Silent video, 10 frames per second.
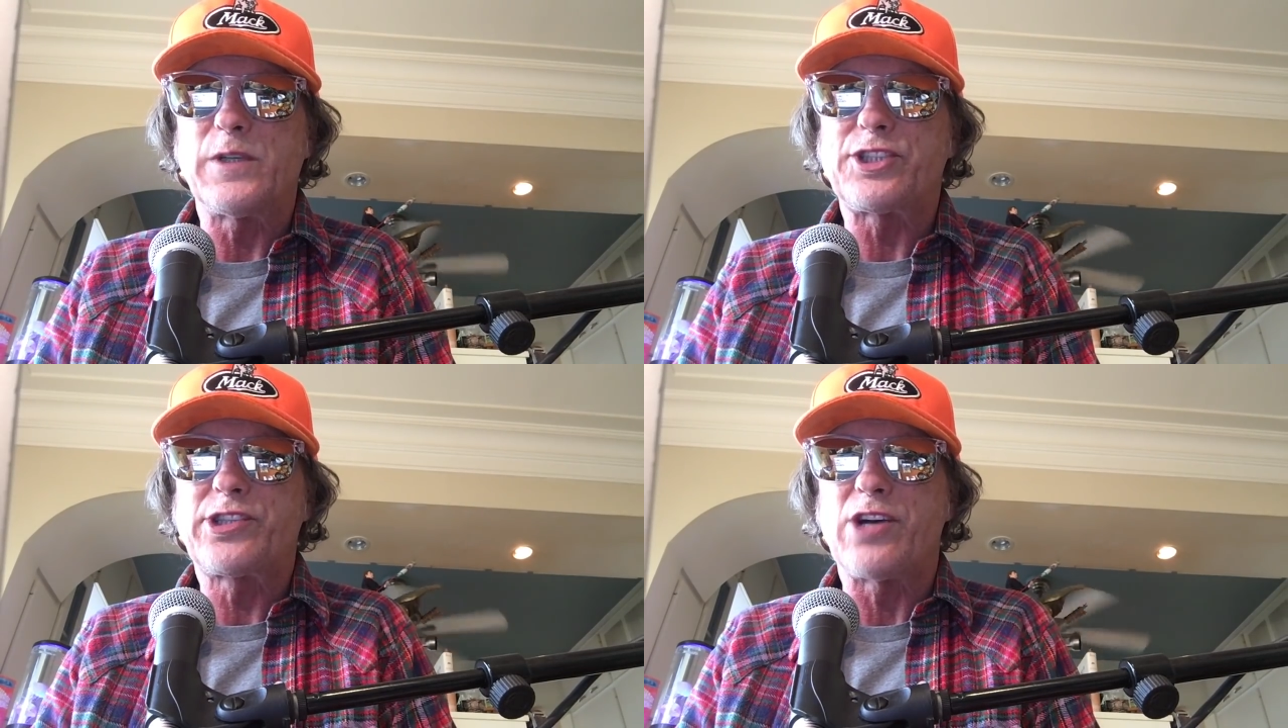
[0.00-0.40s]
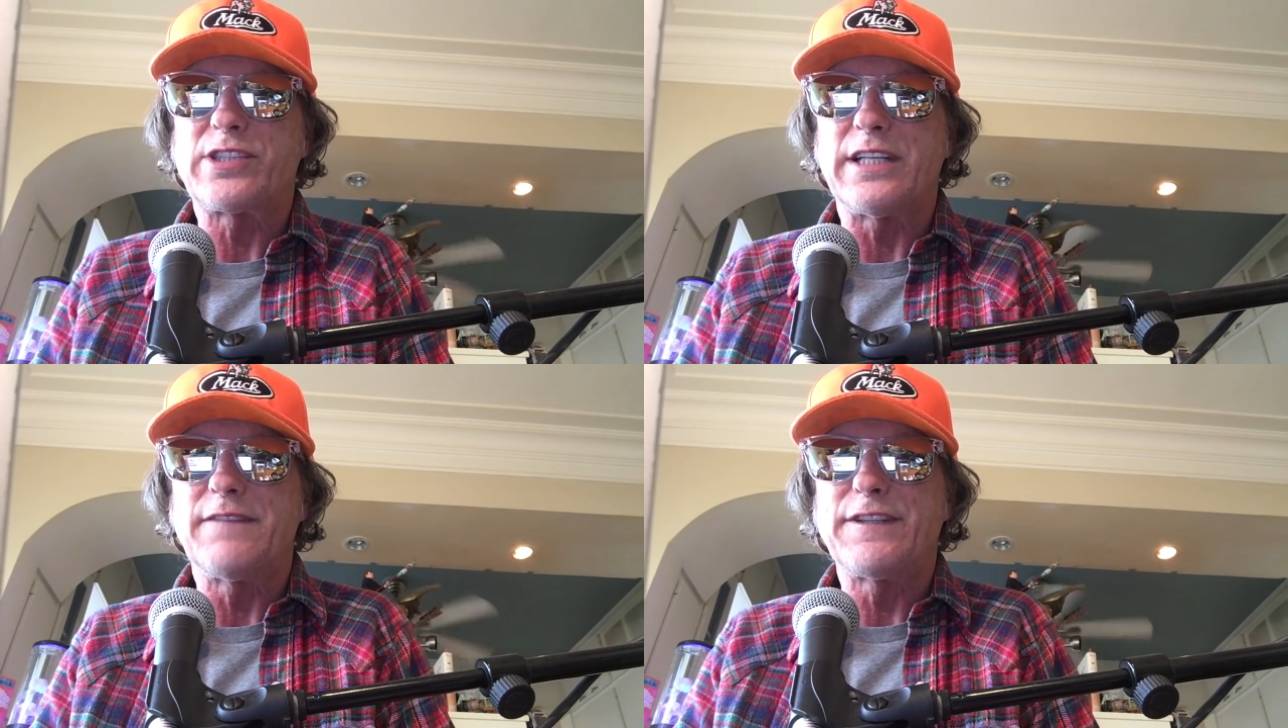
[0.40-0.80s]
which
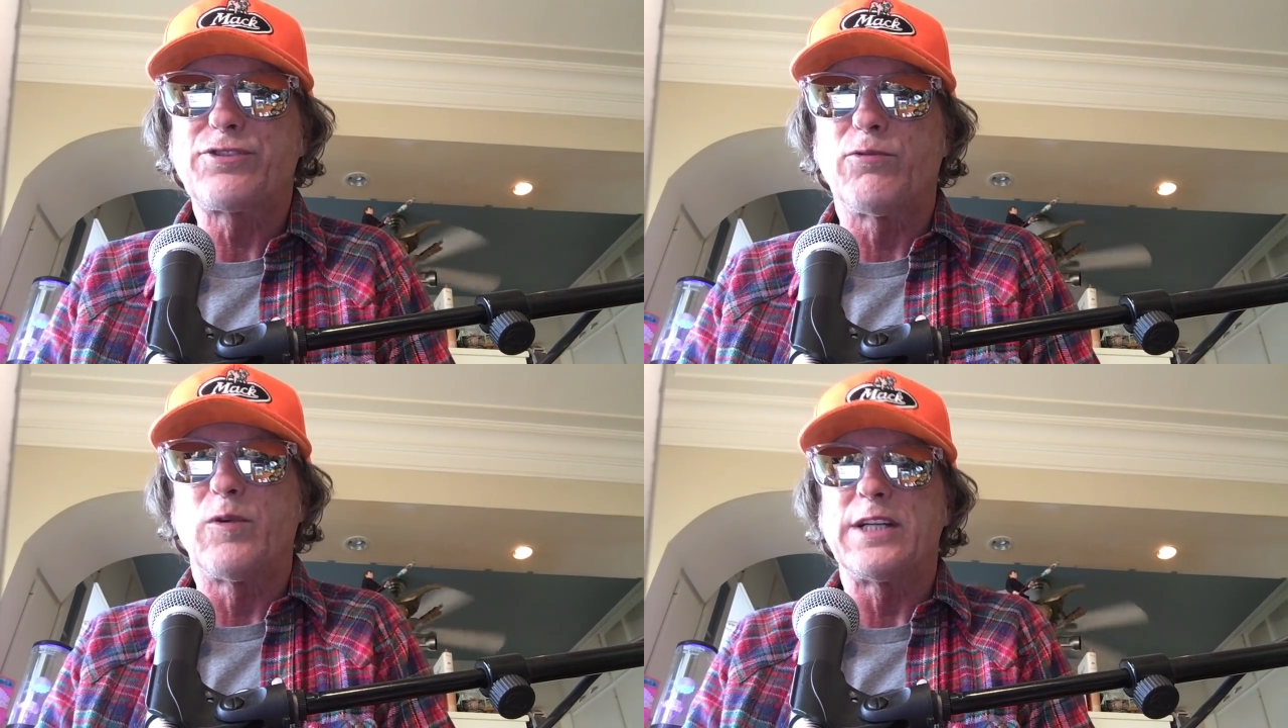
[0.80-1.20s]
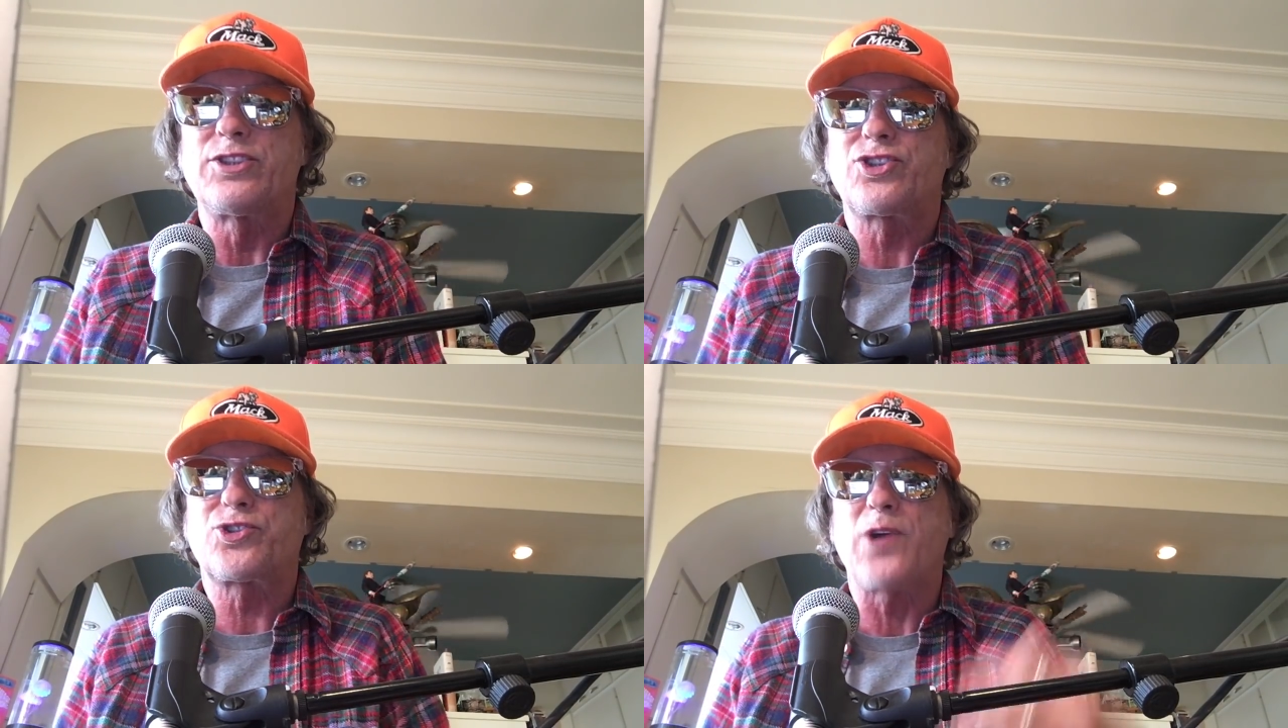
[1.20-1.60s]
shows individual
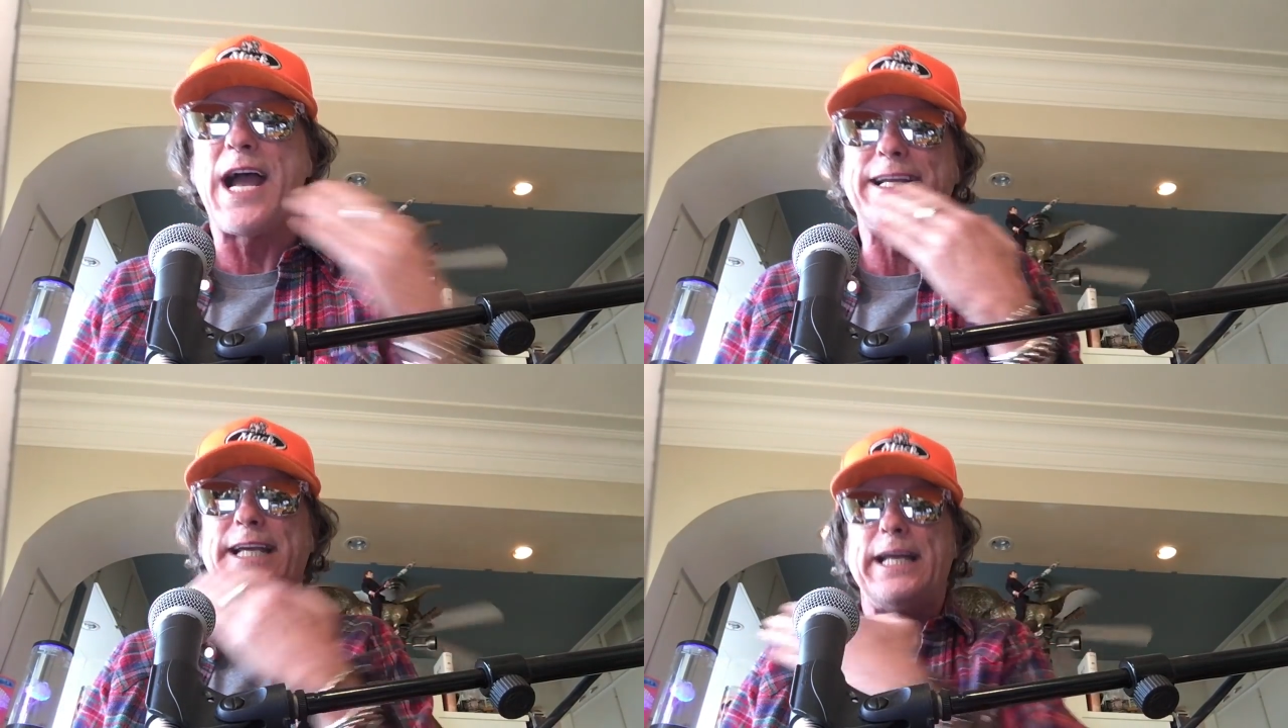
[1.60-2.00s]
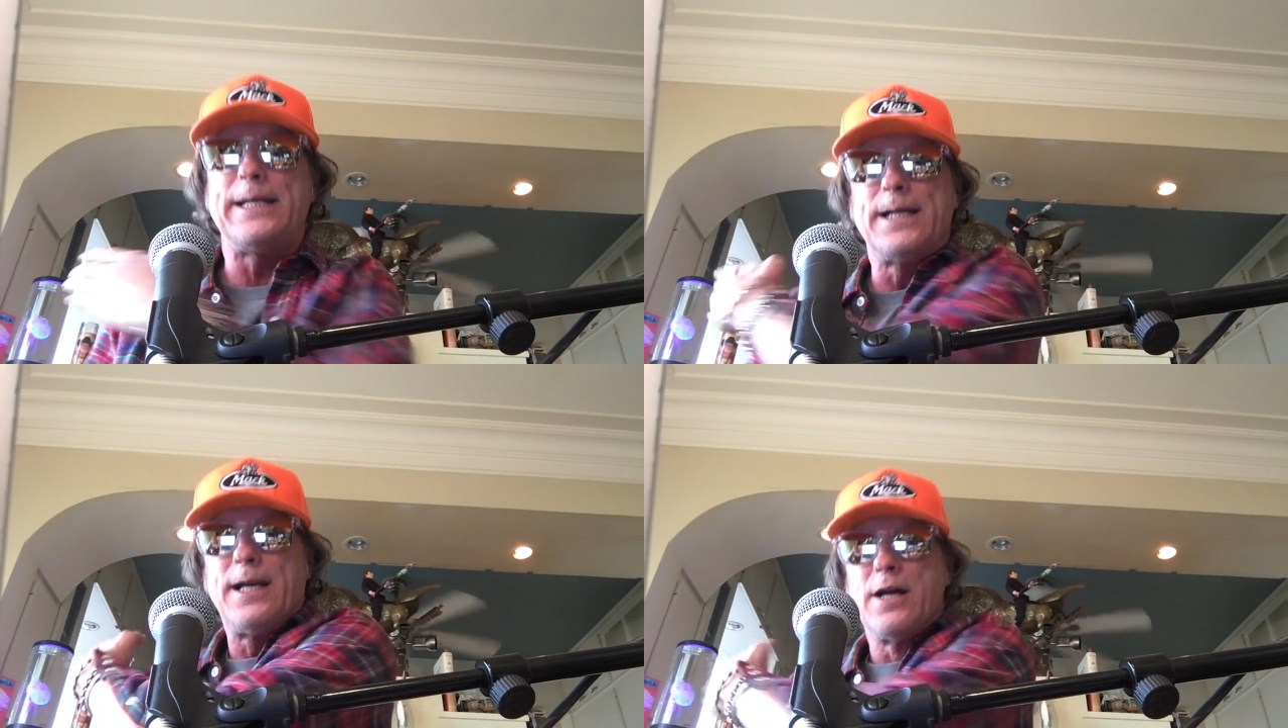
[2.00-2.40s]
one
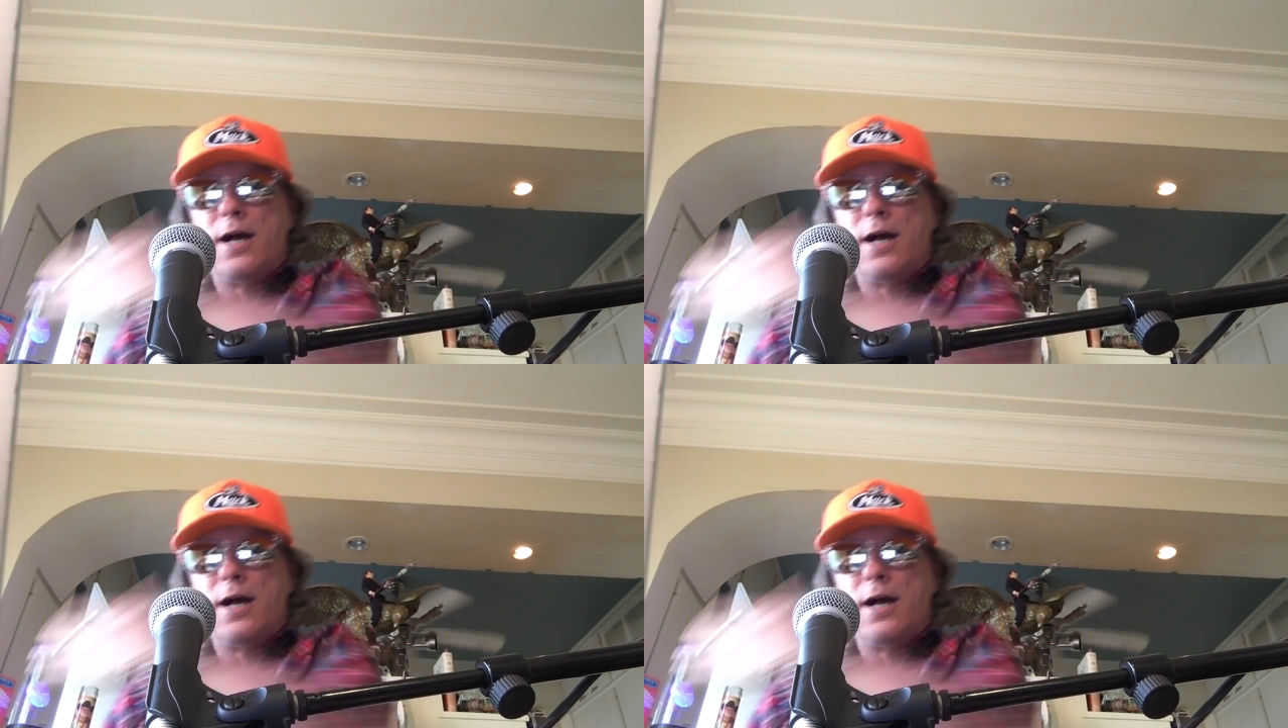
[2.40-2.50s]
striking